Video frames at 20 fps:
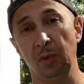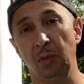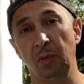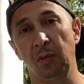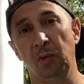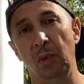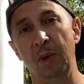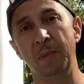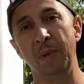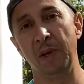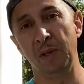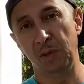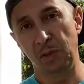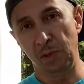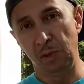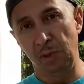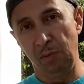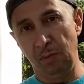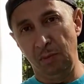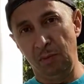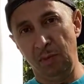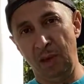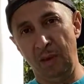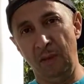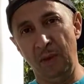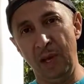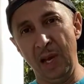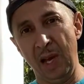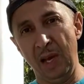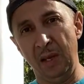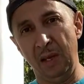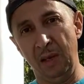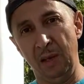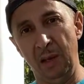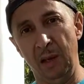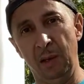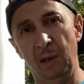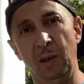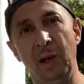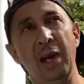3 pieces if you got the
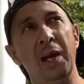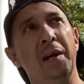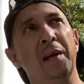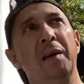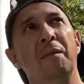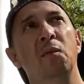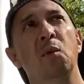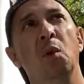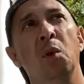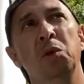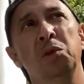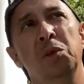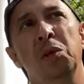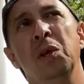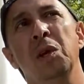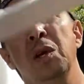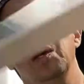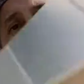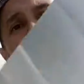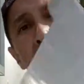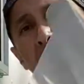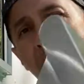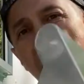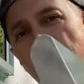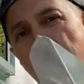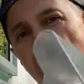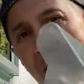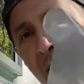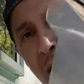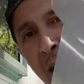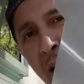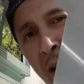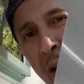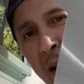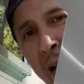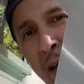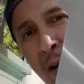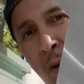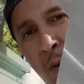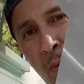other leg, of course. And they're on an
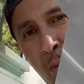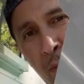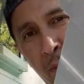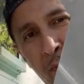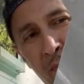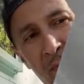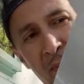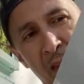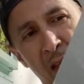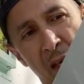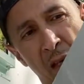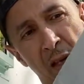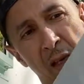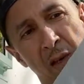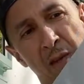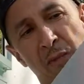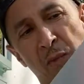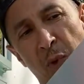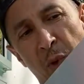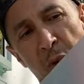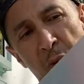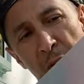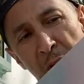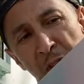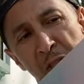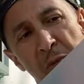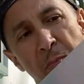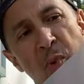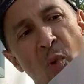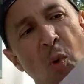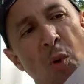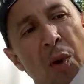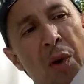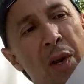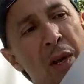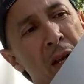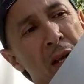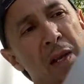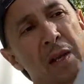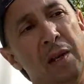angle for the support.
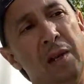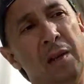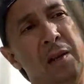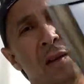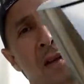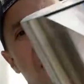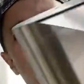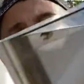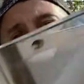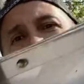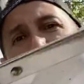There'll be